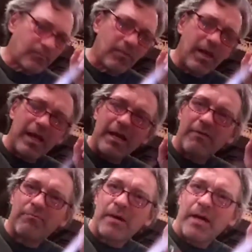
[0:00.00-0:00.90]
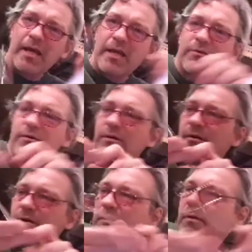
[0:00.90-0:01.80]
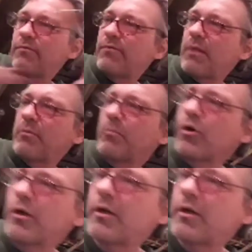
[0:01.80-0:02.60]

I have my fiberboard